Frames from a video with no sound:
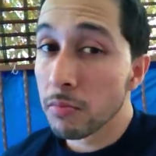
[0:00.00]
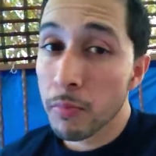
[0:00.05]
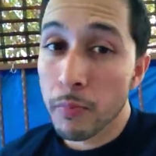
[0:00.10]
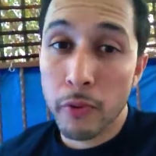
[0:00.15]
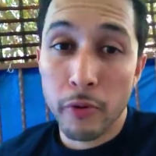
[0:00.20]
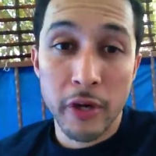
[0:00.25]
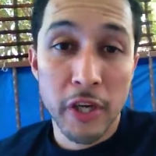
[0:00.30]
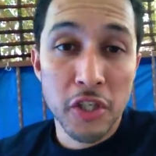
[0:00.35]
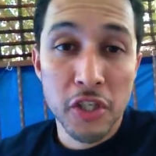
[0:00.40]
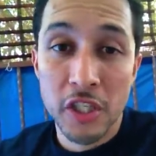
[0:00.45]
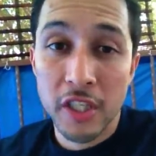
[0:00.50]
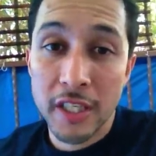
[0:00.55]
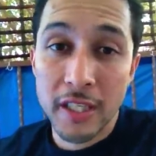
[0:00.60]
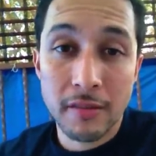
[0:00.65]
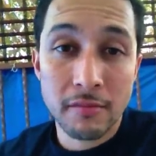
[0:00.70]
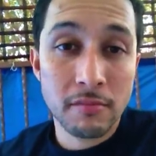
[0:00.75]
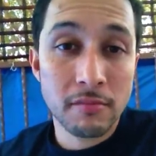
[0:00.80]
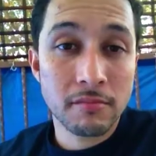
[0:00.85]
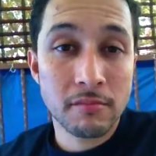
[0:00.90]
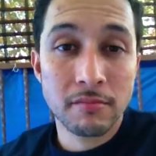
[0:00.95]

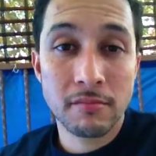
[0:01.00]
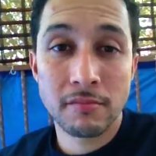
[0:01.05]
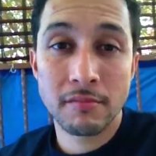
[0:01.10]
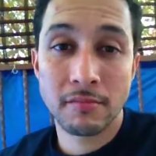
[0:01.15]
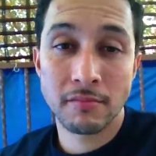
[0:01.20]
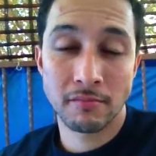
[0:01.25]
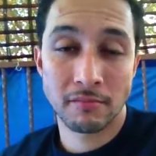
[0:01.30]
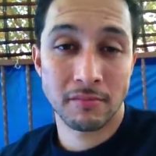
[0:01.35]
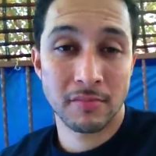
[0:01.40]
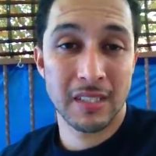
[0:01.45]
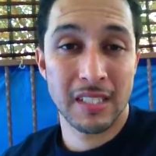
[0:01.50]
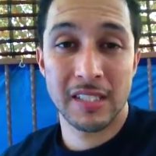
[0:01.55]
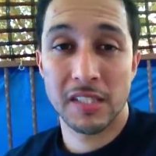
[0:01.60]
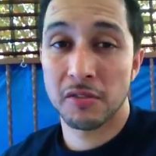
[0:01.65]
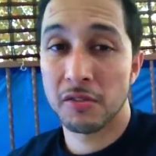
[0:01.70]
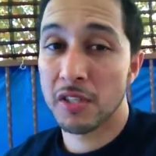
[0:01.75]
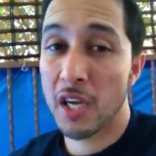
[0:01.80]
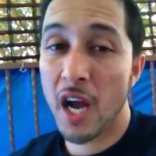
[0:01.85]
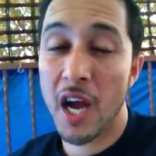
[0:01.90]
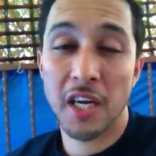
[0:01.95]
preaching,
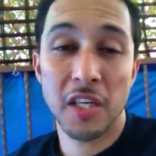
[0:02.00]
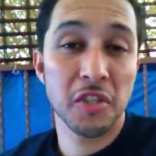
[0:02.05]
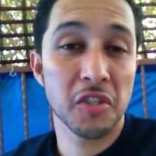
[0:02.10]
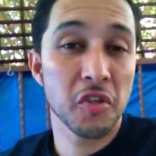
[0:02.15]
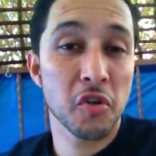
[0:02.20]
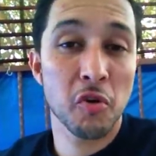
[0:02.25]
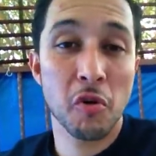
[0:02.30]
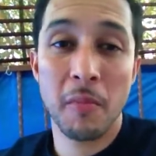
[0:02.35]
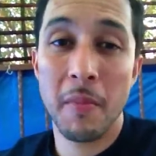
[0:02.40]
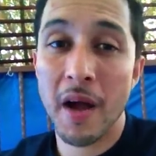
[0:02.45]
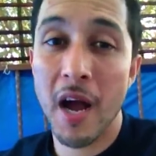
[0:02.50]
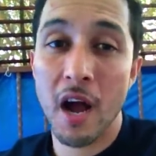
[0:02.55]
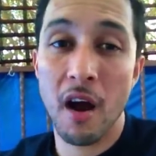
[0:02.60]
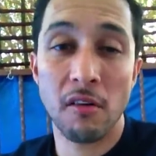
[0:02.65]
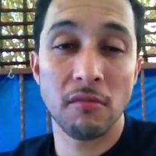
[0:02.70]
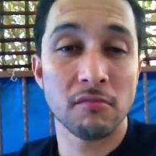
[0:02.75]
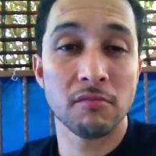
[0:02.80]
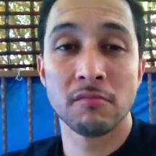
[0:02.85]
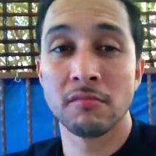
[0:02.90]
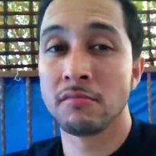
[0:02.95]
talking to you
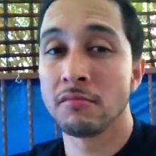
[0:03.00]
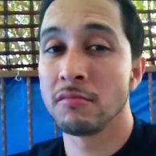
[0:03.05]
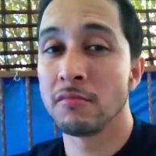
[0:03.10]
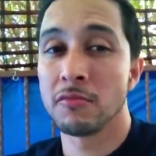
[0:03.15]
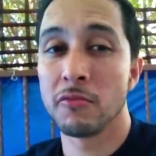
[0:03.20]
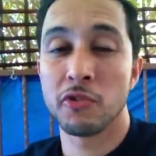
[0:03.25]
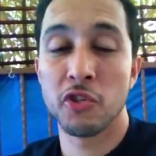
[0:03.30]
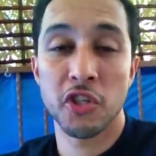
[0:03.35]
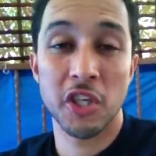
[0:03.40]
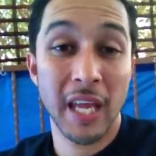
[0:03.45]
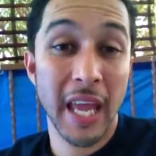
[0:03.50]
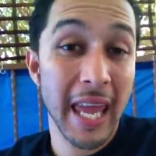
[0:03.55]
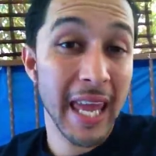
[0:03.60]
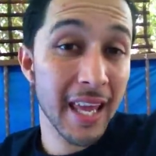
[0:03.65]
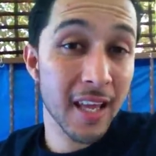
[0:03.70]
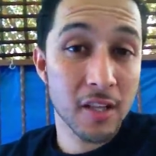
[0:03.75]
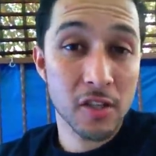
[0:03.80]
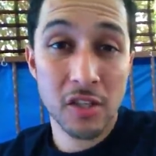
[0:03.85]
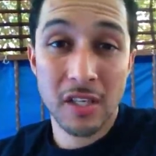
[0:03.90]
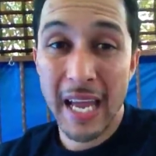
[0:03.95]
about
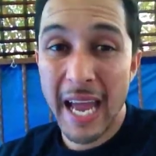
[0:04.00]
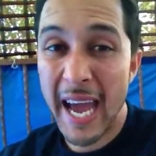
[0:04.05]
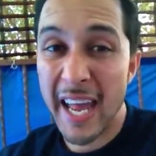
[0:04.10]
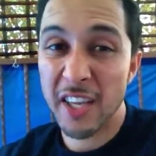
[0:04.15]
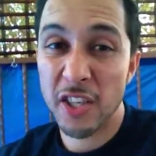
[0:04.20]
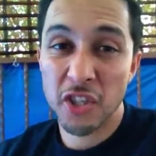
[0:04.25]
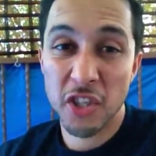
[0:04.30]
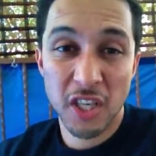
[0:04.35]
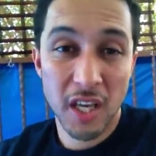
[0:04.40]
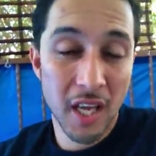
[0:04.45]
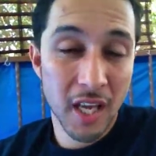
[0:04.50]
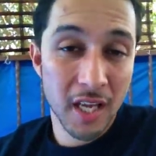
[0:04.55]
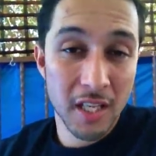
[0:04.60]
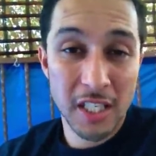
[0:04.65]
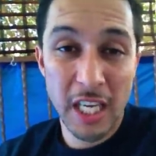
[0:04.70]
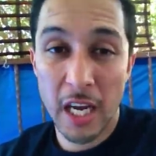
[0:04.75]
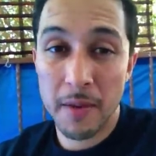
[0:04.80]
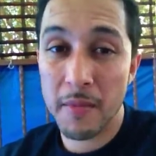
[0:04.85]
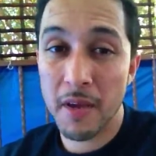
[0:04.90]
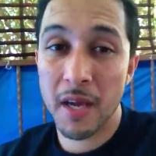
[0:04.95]
change, how
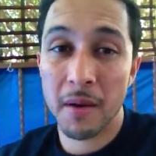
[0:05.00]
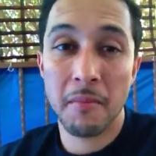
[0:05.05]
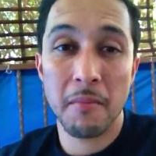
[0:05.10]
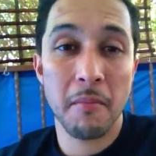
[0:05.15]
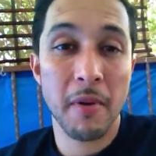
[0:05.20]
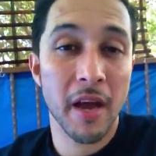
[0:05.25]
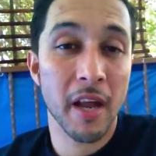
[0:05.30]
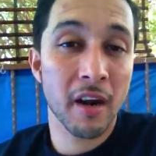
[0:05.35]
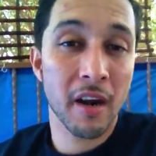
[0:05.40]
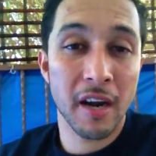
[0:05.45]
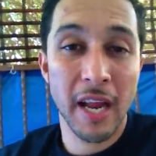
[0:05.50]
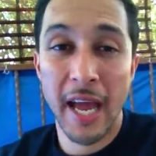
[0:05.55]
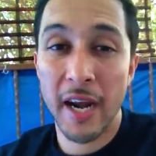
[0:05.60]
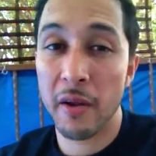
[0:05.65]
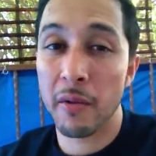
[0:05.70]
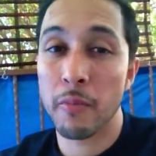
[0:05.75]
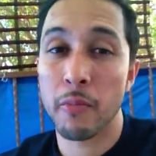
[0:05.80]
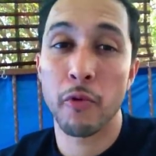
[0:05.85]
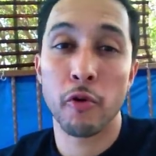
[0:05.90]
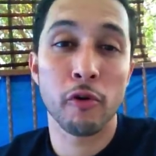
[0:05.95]
to become better, how to
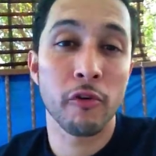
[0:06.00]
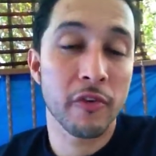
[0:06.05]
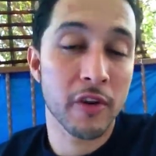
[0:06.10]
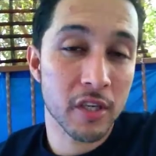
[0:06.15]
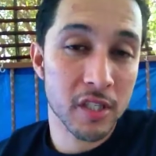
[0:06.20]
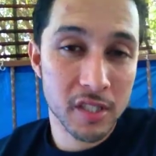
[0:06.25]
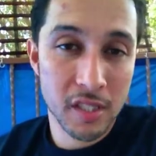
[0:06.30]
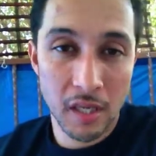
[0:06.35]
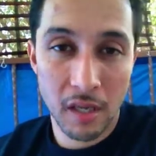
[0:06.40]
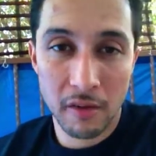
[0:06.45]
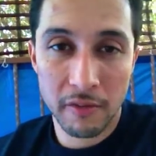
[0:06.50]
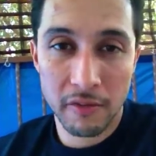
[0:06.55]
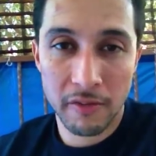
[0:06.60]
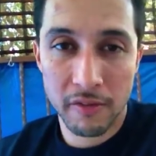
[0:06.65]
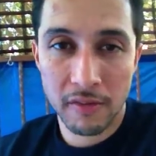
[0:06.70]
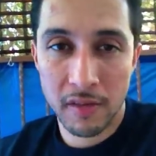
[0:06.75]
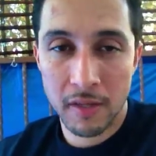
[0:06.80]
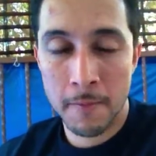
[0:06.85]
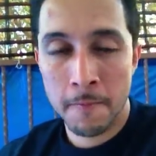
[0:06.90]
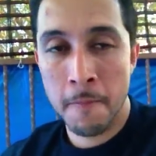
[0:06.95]
improve yourself.
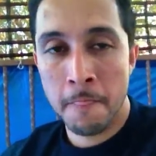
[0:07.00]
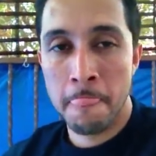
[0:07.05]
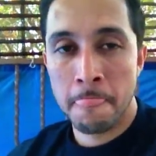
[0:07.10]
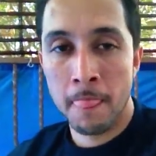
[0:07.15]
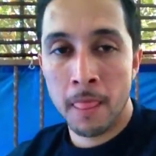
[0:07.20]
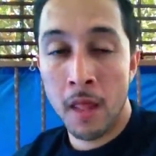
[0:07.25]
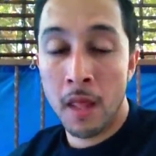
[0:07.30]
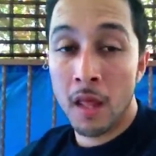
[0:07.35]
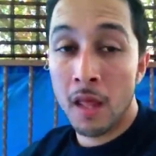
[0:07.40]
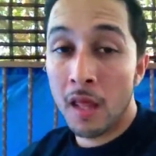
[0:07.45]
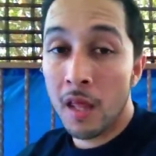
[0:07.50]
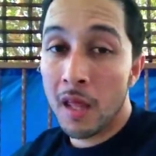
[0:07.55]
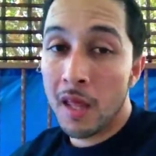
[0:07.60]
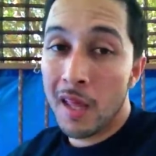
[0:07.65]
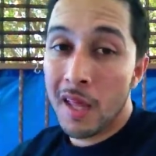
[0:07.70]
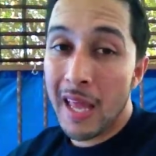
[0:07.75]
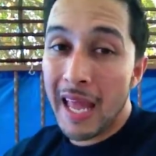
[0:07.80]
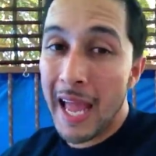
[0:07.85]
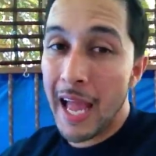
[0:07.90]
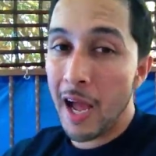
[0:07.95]

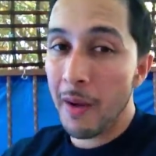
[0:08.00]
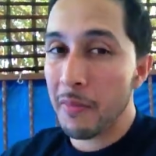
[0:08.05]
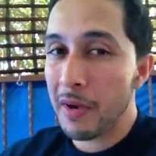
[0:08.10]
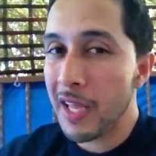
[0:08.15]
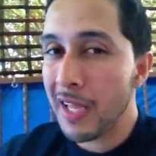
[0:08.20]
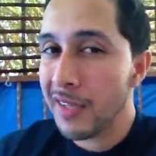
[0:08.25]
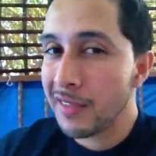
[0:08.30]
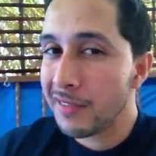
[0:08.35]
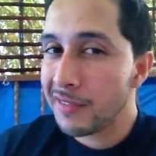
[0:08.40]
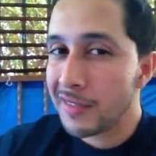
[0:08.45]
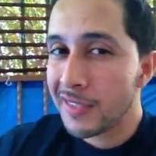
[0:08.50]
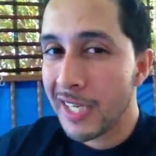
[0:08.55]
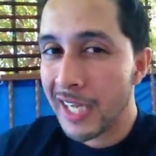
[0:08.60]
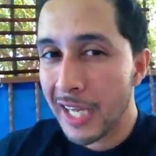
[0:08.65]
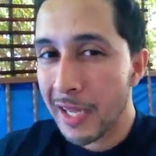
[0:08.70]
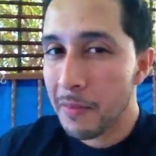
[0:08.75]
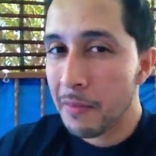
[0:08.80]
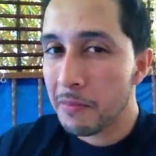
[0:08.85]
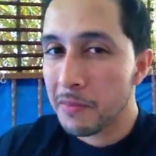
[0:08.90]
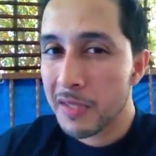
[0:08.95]
How many
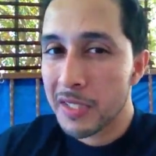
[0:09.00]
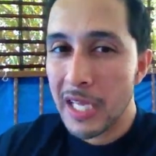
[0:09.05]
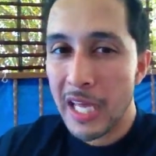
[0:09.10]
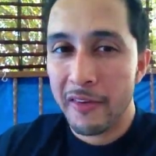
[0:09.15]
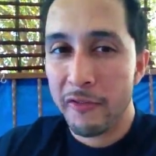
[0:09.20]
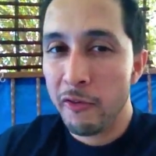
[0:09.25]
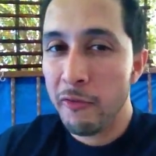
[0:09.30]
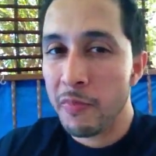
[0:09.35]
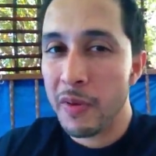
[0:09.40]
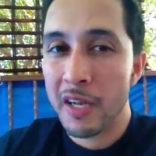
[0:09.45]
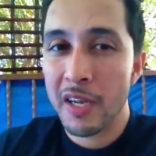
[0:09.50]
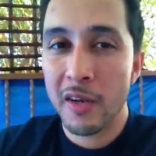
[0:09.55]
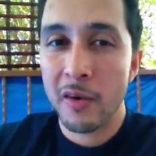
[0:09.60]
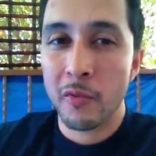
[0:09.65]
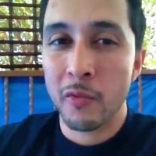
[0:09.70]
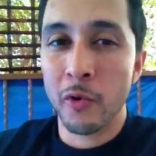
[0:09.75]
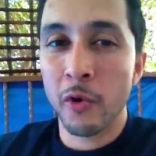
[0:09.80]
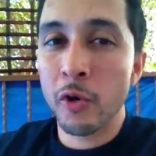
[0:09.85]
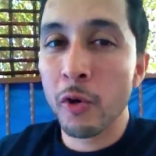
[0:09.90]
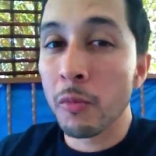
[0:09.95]
times have you been in a
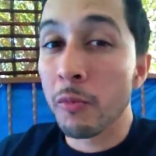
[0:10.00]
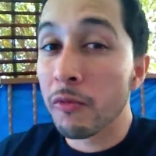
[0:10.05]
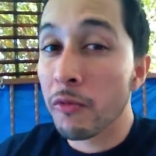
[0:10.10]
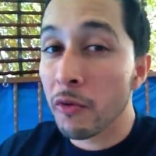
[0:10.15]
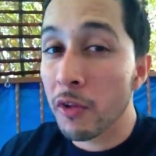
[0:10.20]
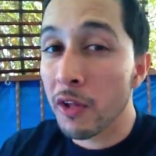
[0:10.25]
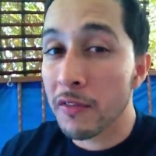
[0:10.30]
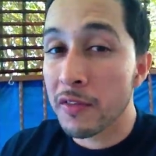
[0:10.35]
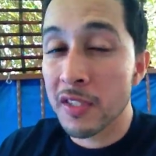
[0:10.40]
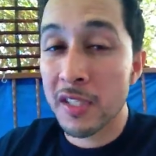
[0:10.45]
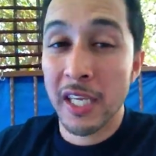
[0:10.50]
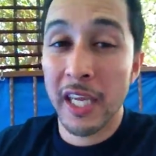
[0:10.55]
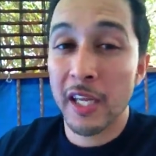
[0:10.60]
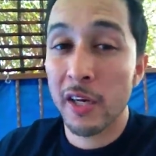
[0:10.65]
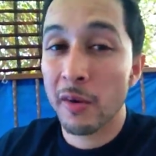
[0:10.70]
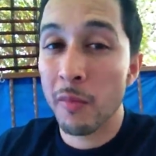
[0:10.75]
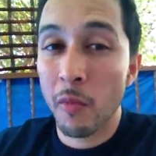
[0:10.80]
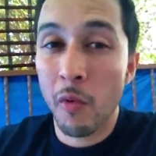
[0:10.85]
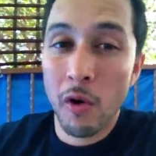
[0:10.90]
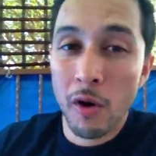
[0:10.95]
room full of 10
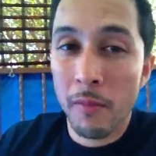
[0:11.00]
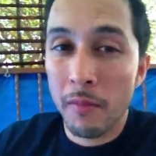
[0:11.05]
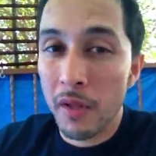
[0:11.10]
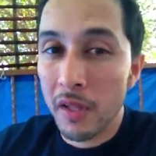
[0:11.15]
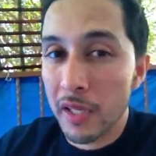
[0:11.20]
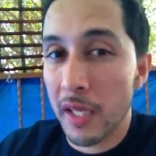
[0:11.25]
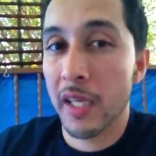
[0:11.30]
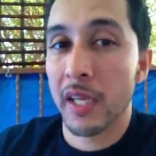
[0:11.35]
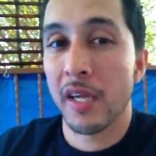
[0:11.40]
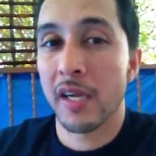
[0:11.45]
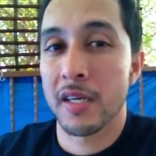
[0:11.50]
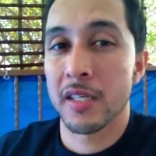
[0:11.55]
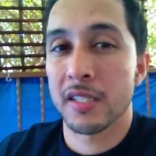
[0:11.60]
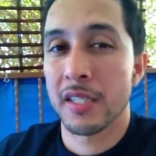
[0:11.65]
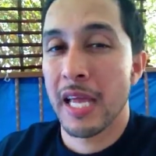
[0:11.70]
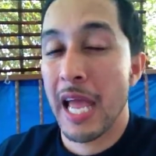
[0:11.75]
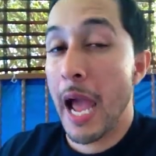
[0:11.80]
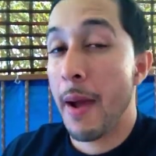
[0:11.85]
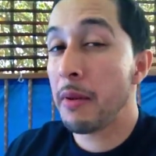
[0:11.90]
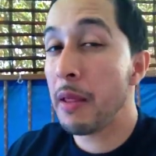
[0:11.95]
or more millionaires?
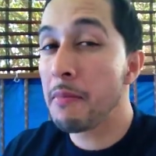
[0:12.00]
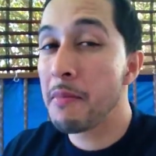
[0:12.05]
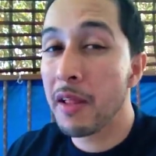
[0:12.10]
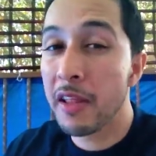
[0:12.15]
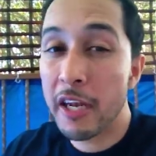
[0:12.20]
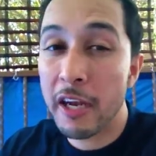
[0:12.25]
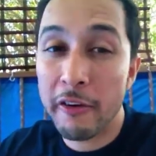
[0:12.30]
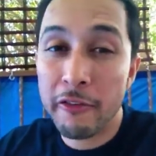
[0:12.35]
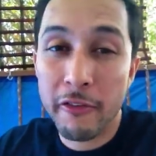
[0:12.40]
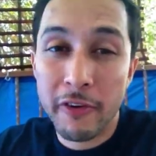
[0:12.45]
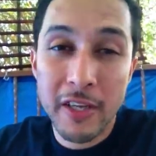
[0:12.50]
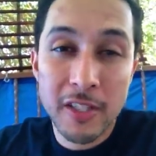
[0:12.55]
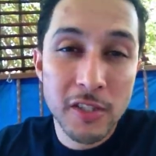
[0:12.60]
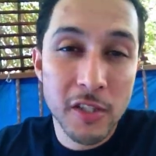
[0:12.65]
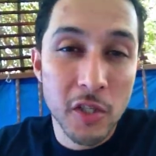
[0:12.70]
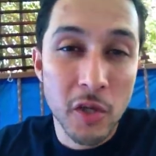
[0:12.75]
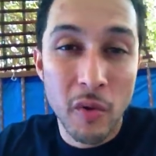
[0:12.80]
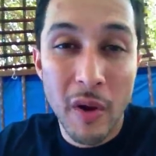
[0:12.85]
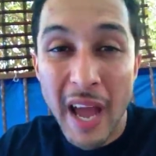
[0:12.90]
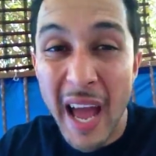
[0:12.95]
How many millionaire friends
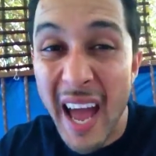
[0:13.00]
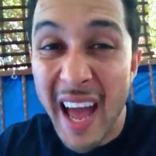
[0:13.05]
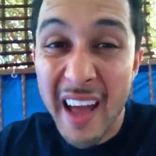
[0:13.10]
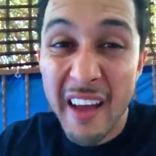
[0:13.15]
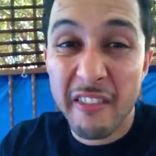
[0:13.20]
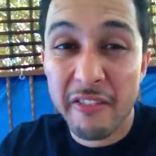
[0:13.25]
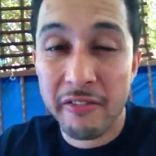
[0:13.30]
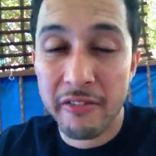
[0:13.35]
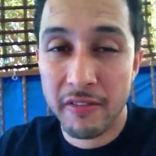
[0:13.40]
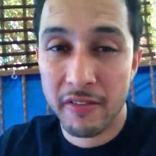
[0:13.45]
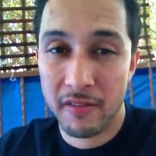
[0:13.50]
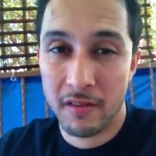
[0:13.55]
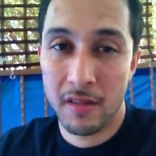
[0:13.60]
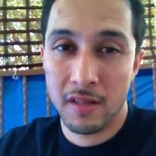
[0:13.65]
do you have?